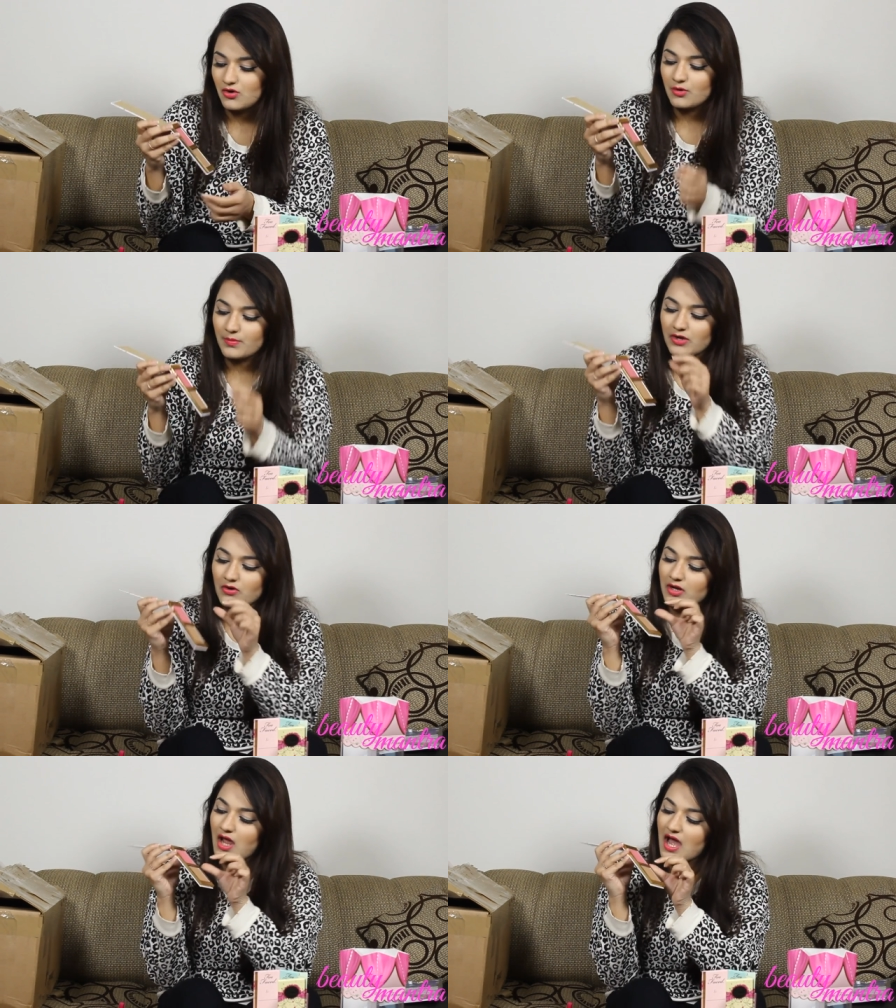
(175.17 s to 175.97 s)
oh my
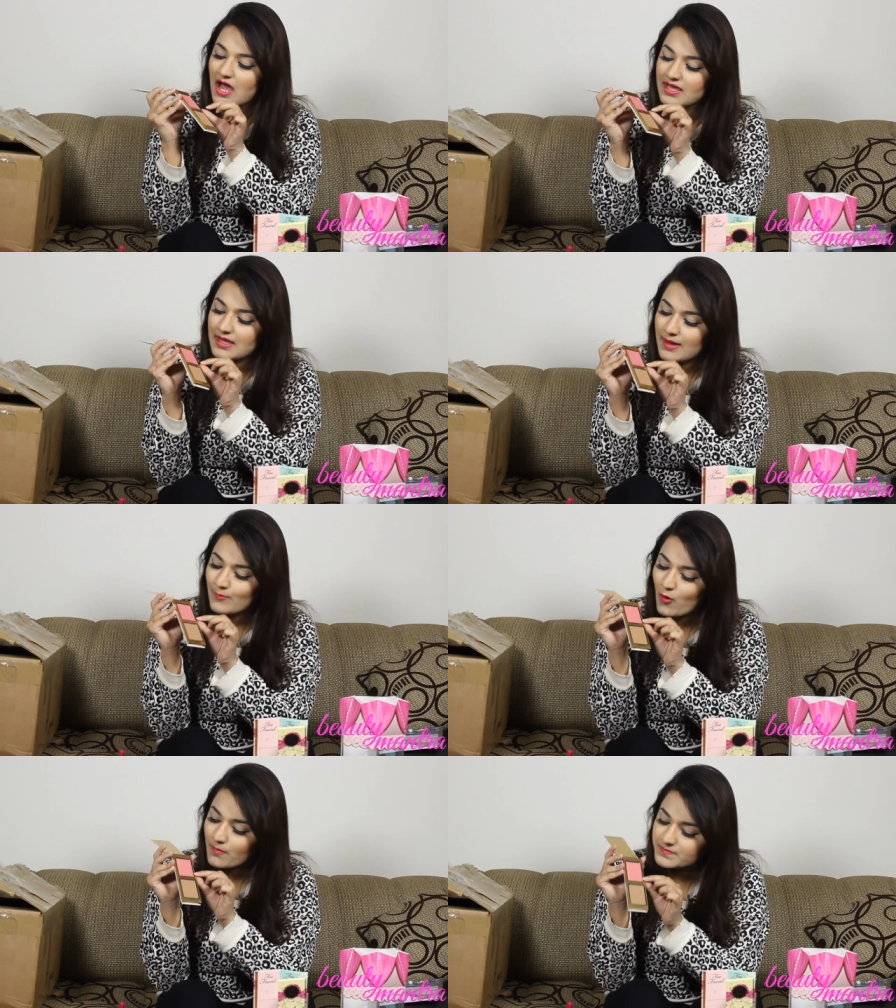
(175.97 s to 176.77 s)
god, I
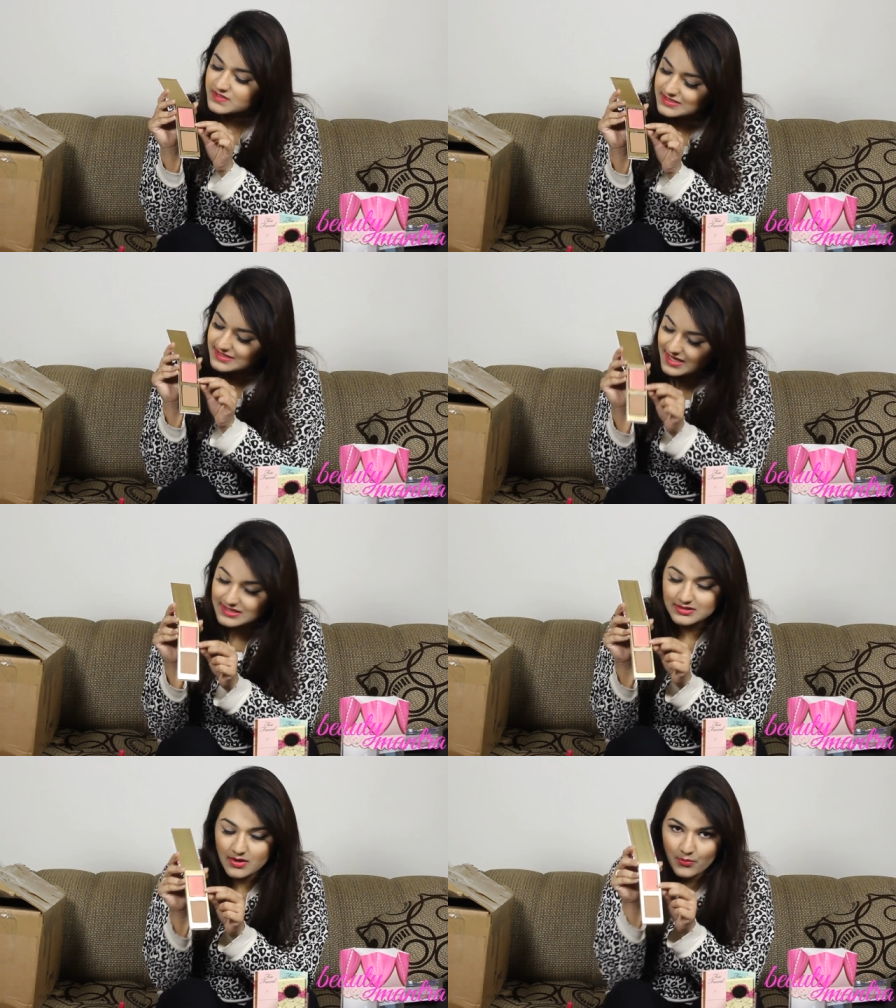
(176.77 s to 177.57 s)
am
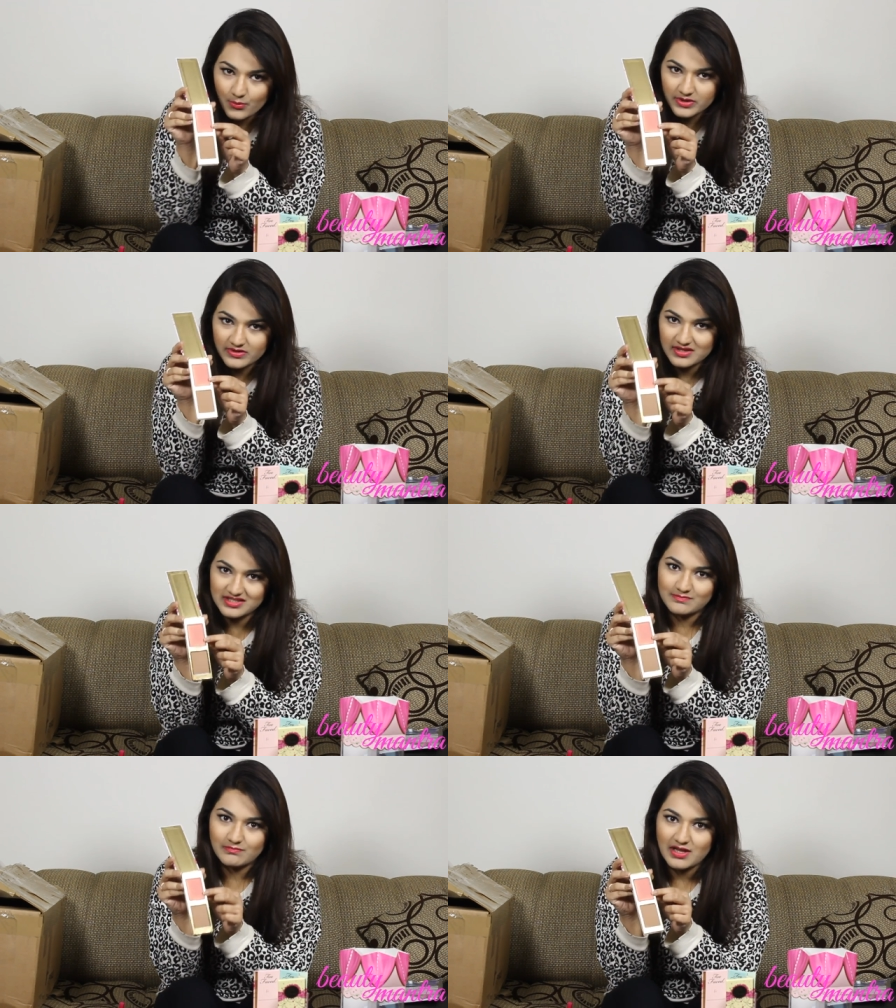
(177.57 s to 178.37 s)
obsessed with
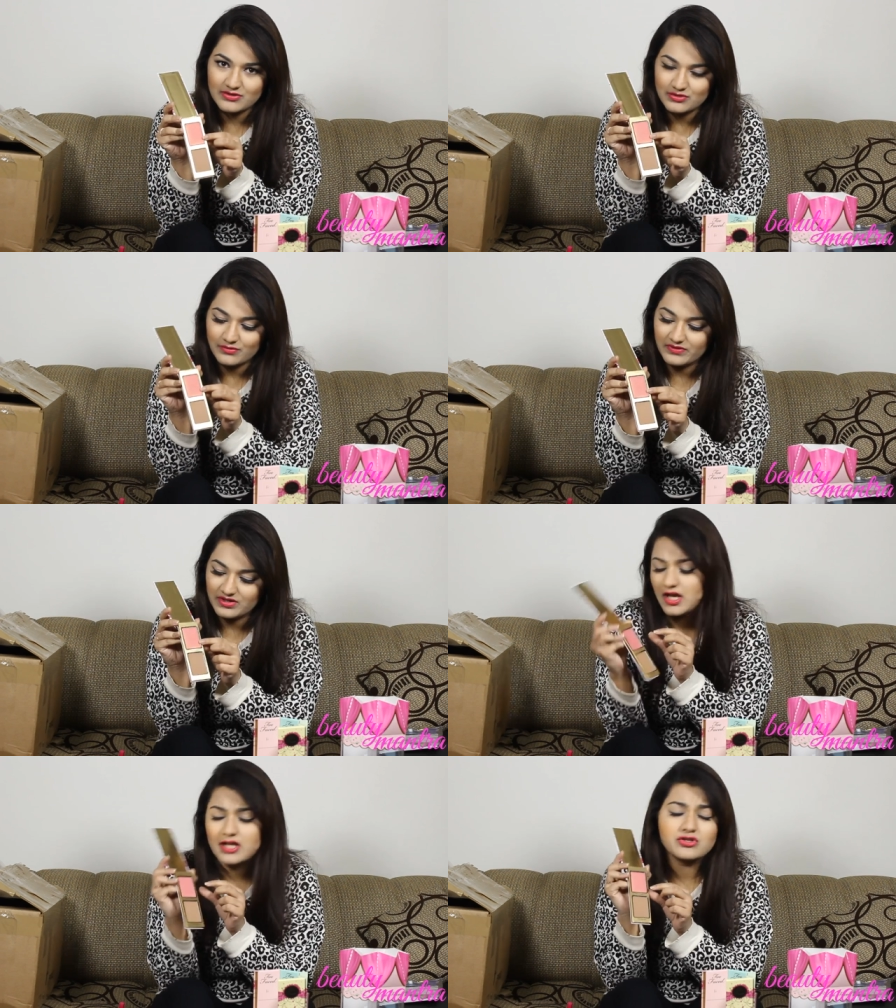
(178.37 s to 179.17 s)
this blush over
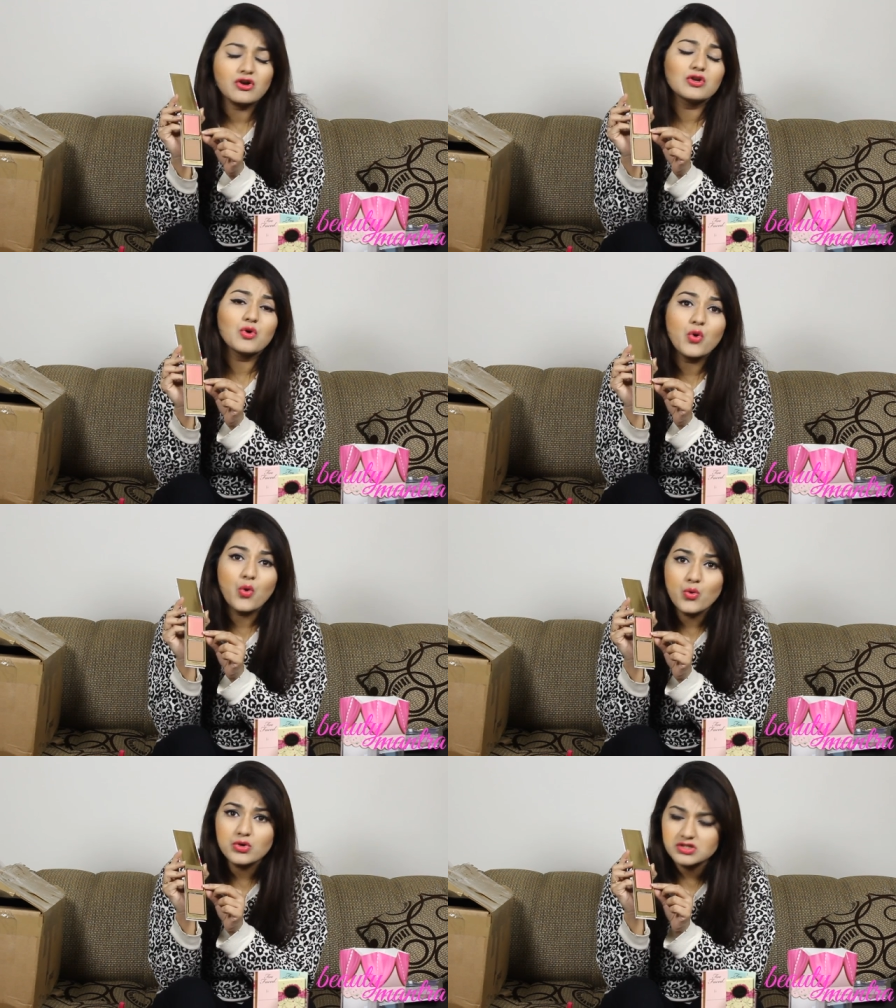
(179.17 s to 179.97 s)
here. It's called
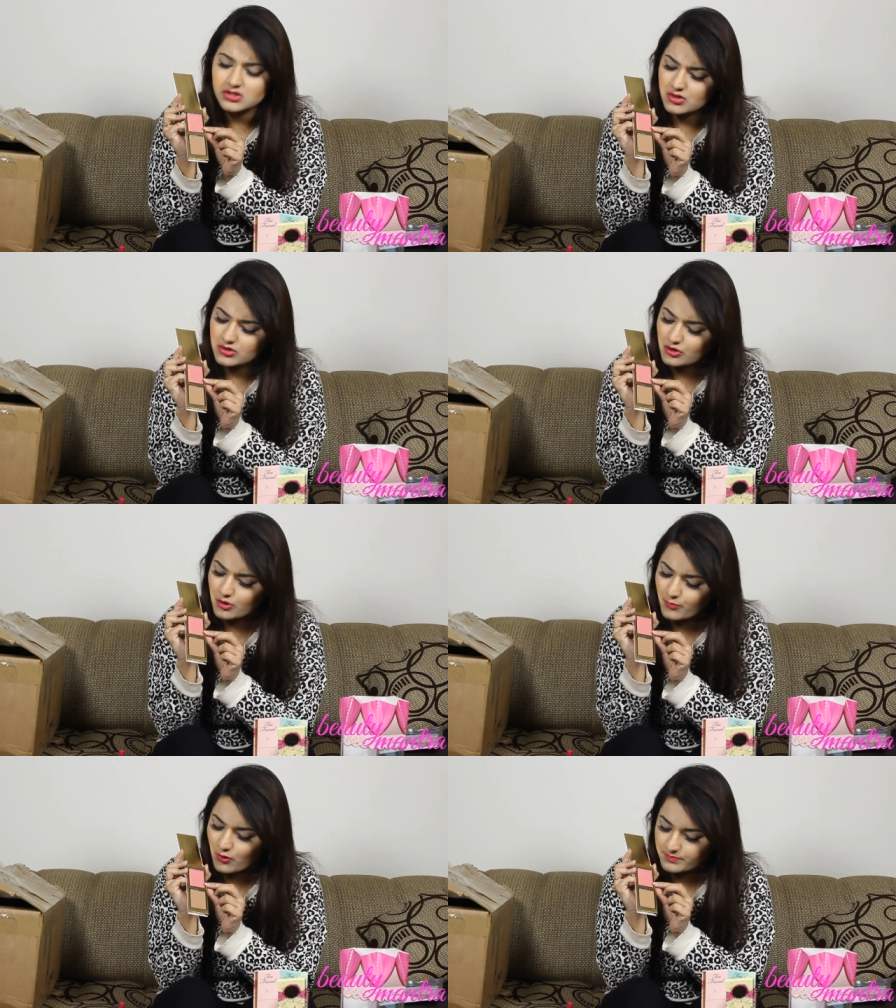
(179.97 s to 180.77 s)
Who's
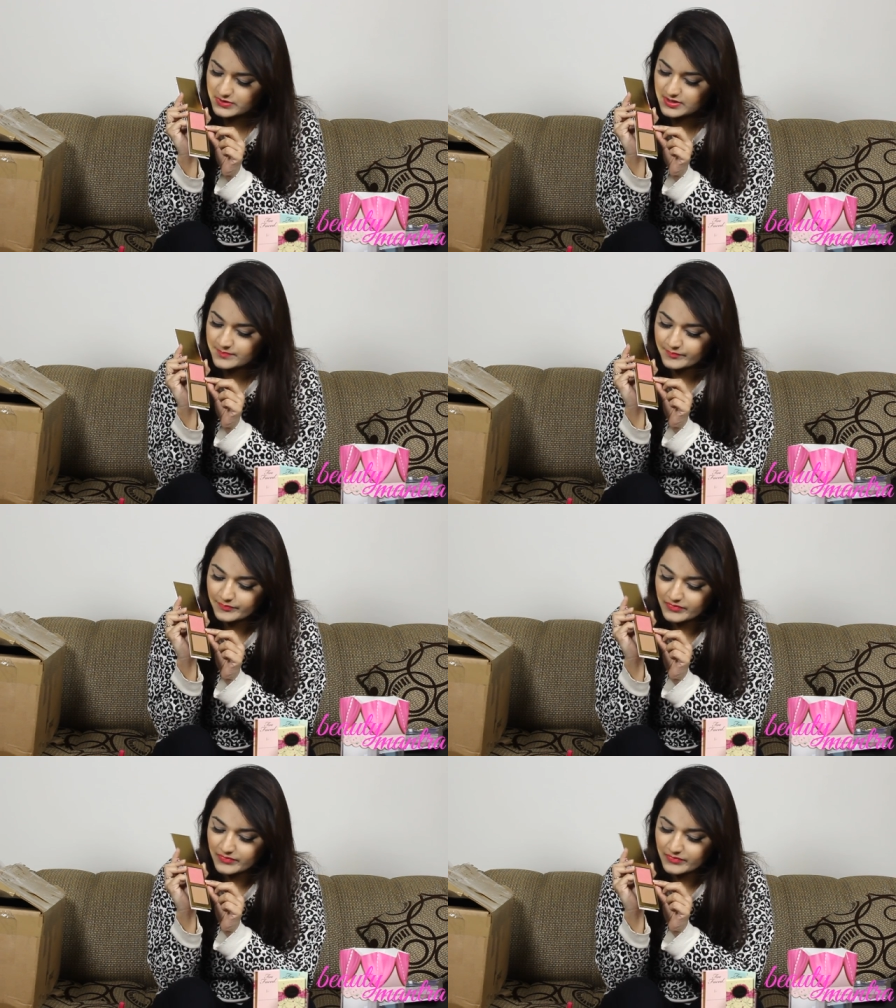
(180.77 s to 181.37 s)
Your Bobbi.